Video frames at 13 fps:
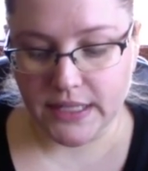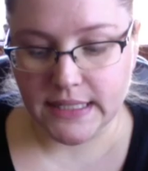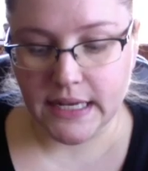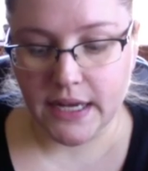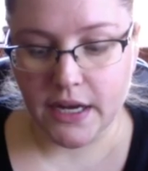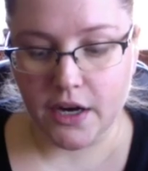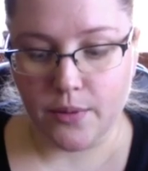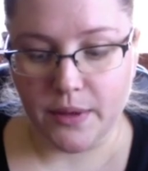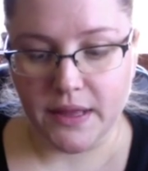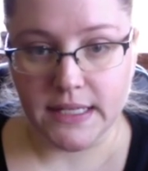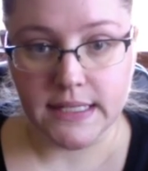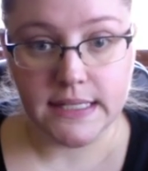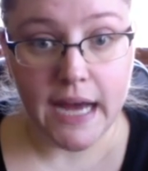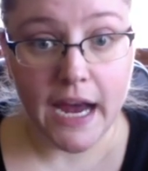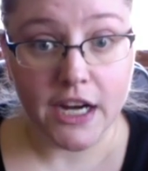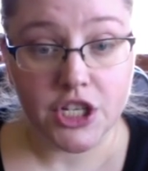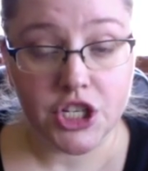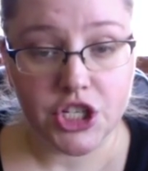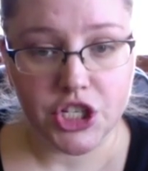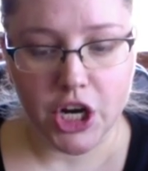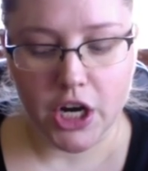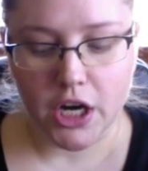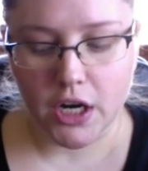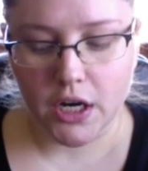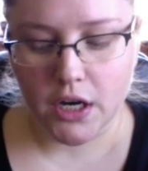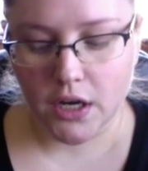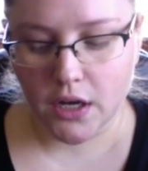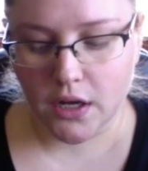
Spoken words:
see here with this texture